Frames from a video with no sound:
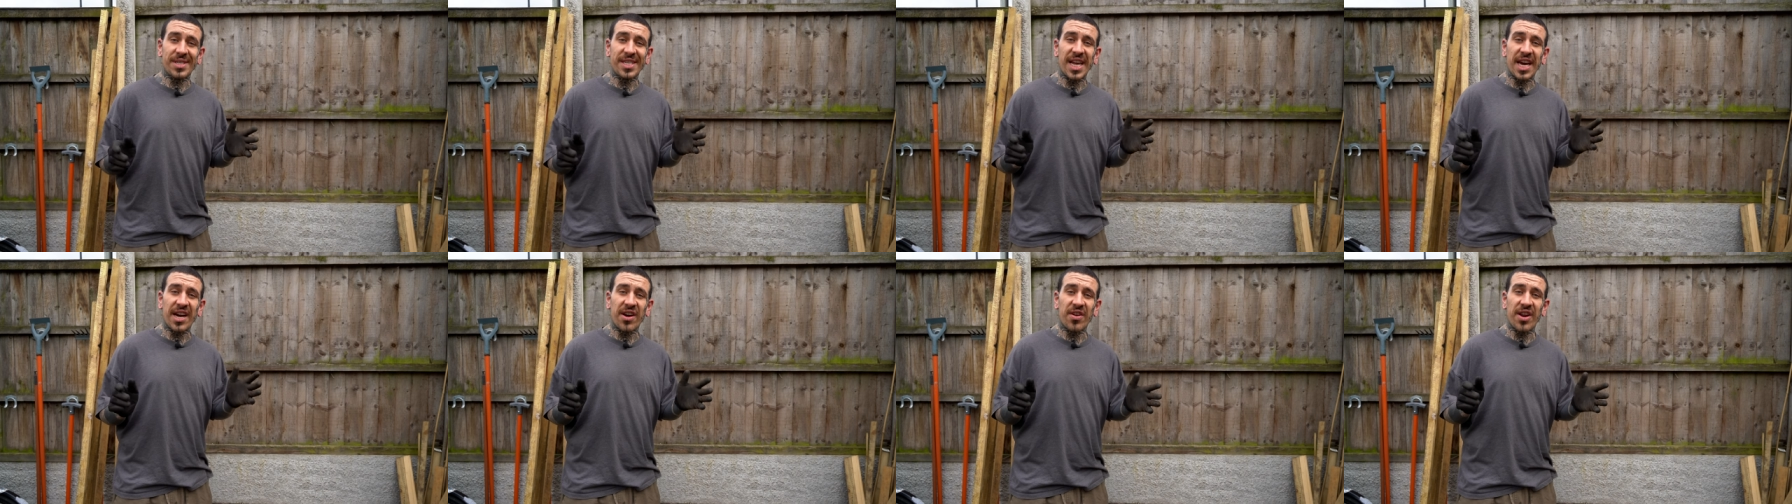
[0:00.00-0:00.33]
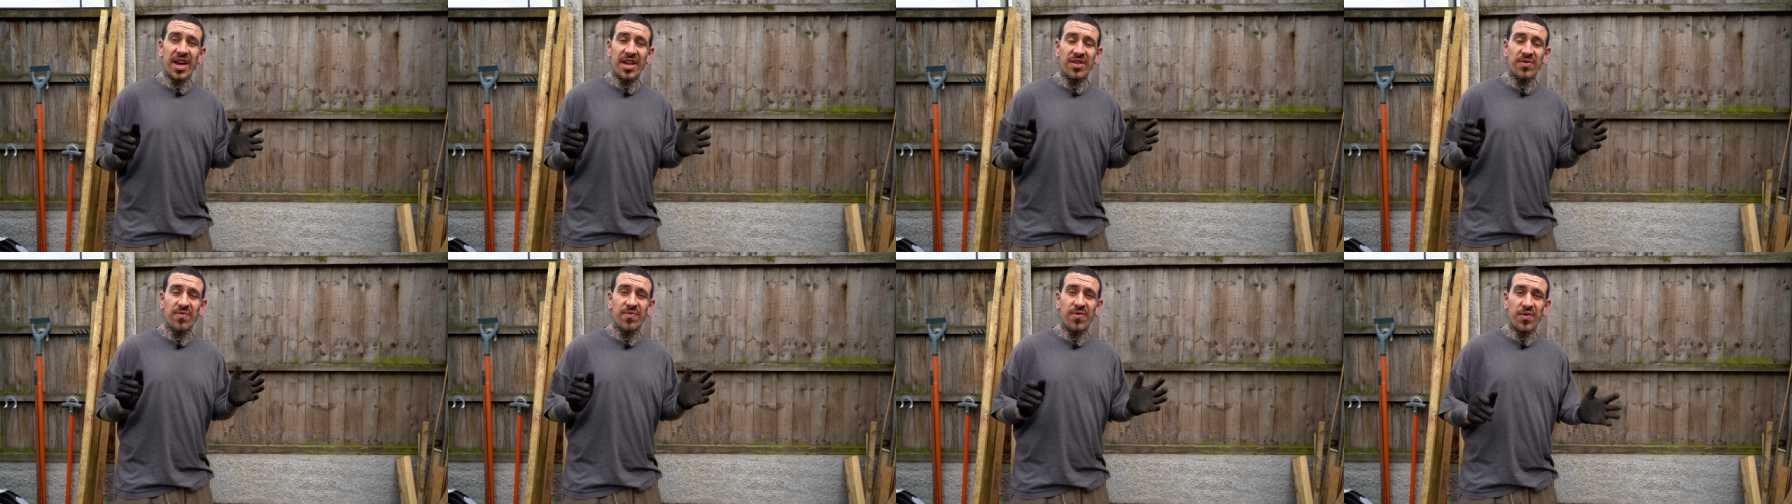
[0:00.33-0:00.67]

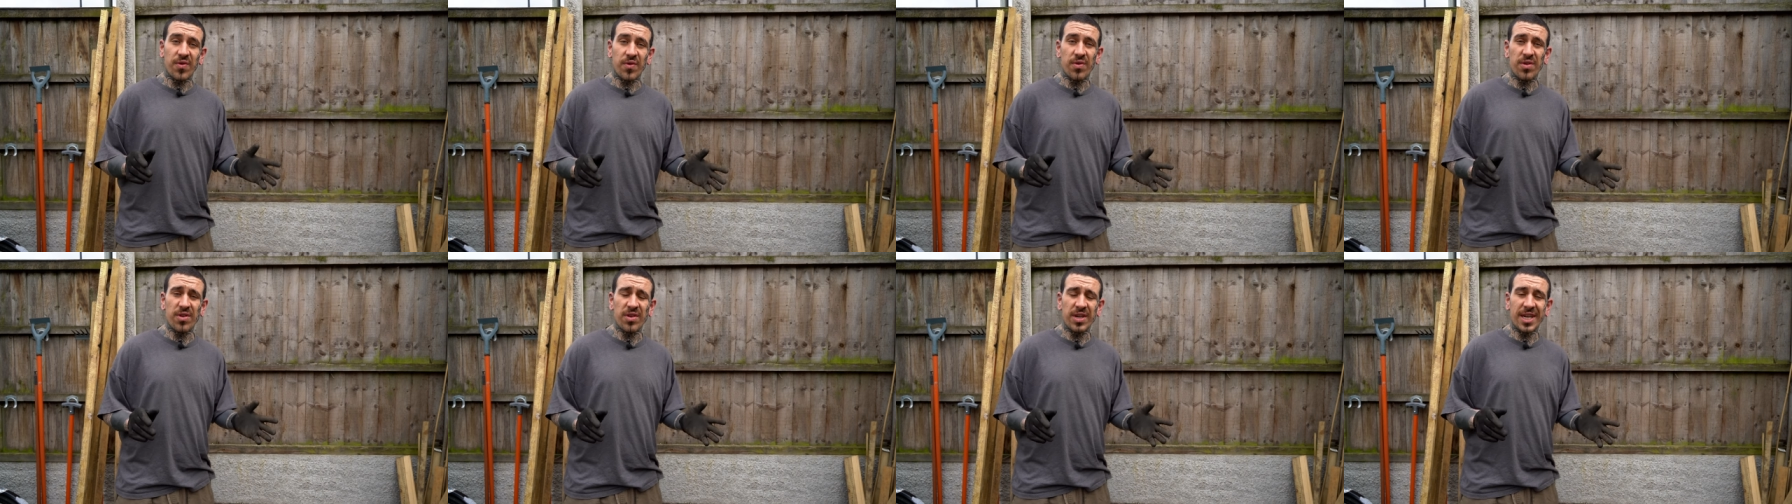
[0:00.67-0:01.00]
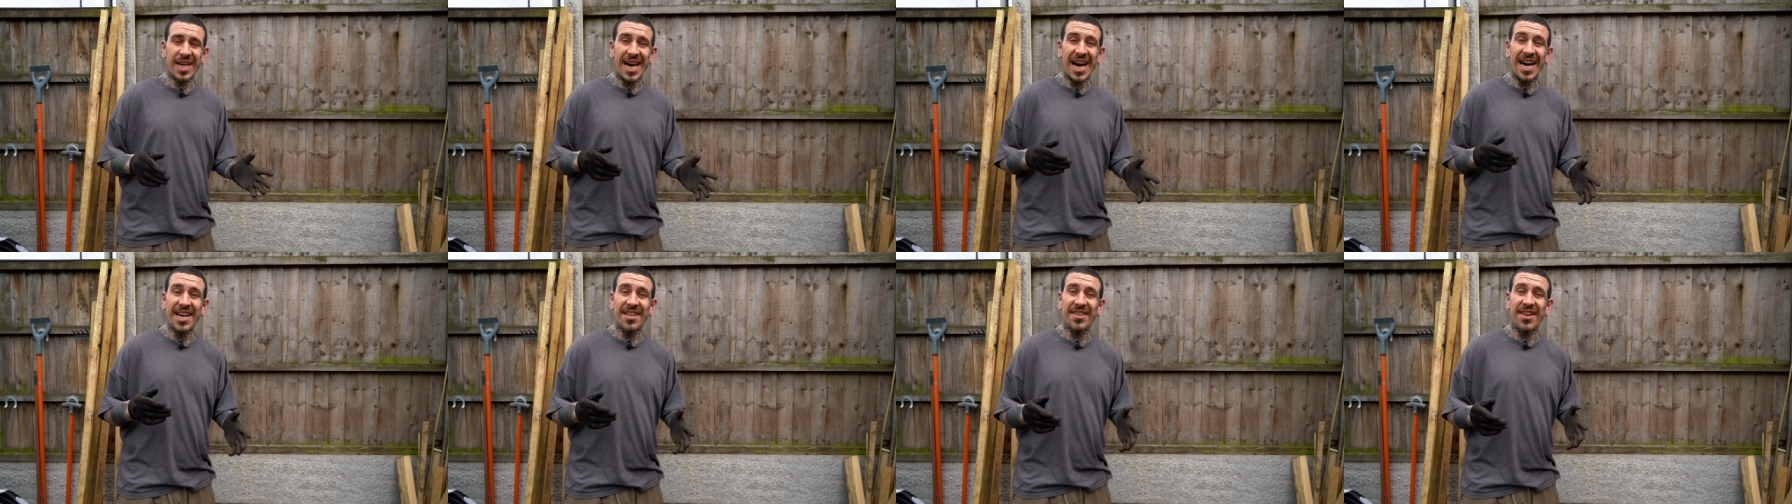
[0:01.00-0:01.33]
second-hand wood
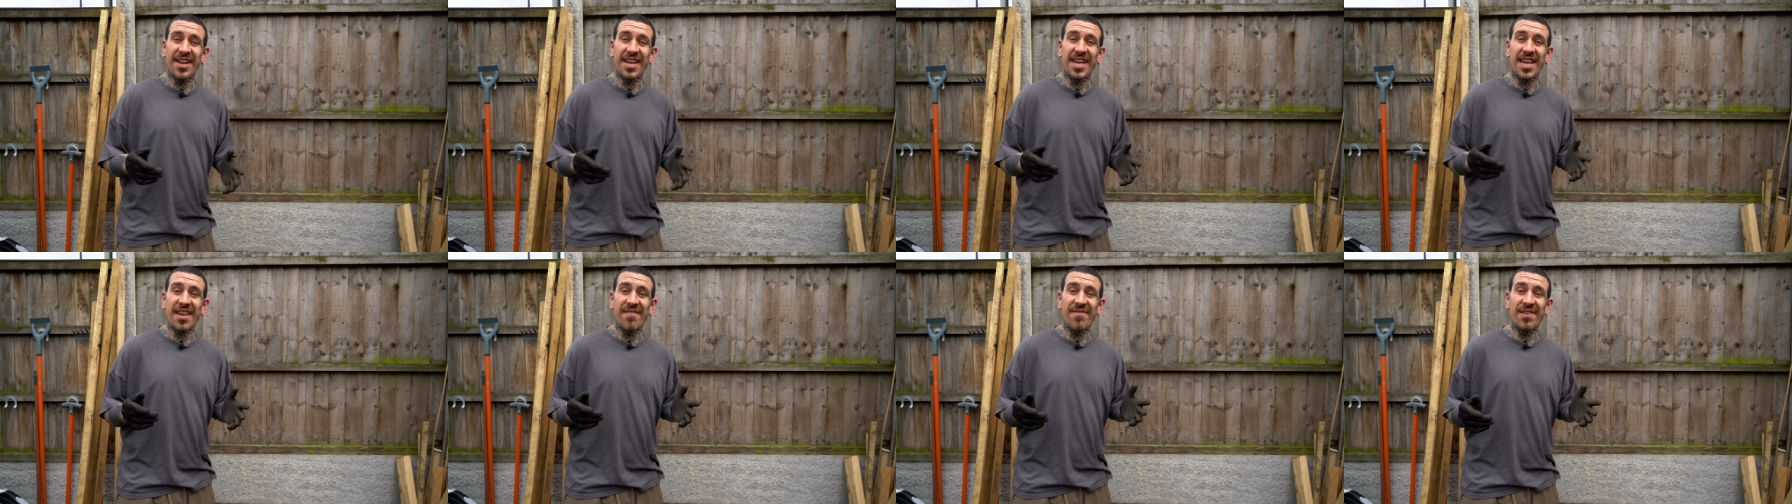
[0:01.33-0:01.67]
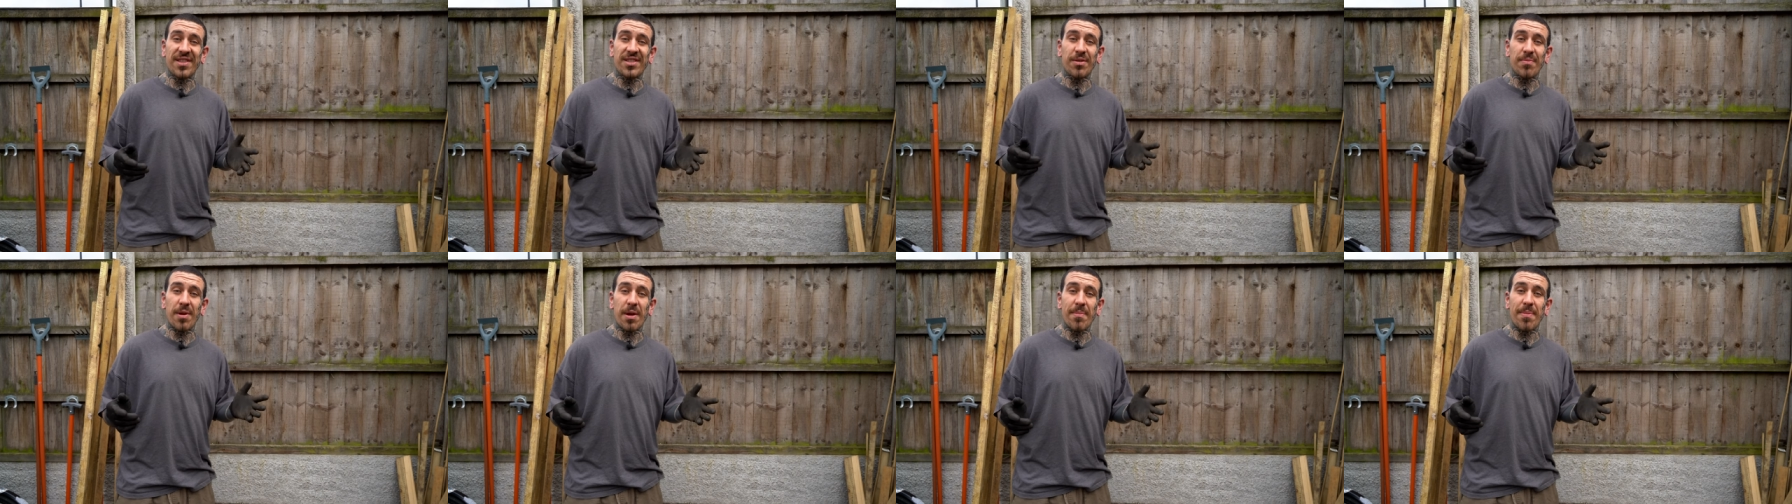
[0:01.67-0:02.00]
kindly given
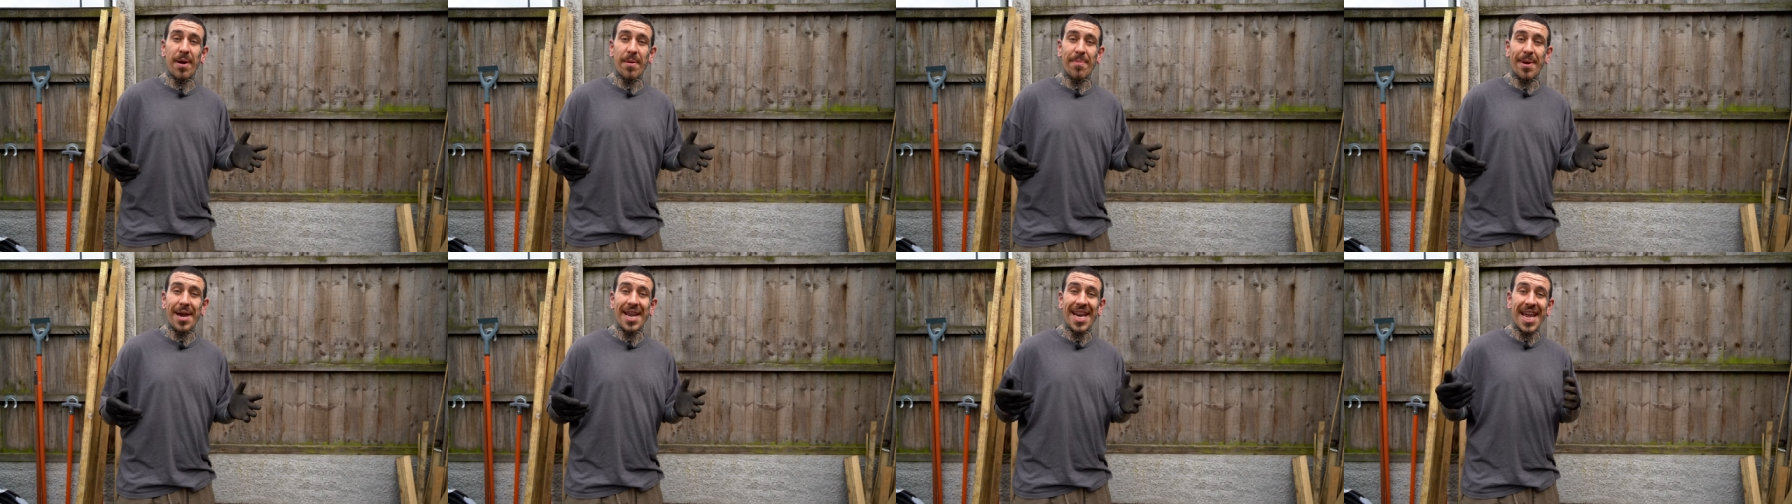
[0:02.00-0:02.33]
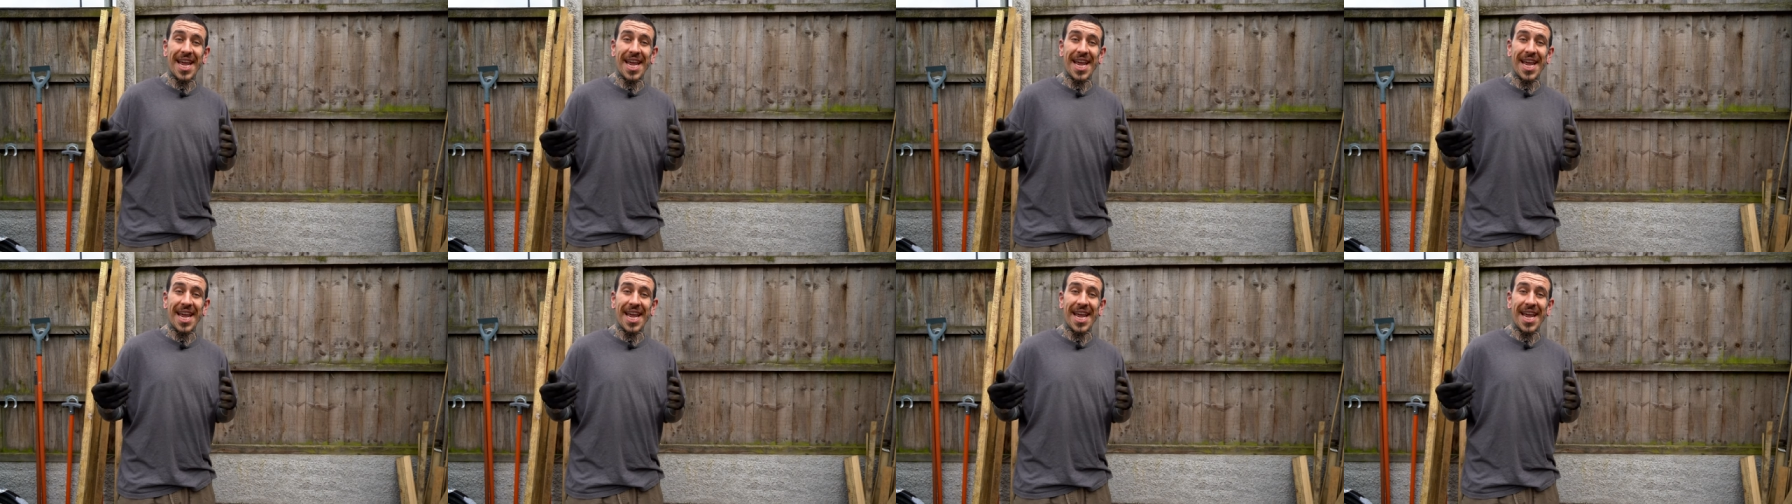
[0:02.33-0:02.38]
to me by my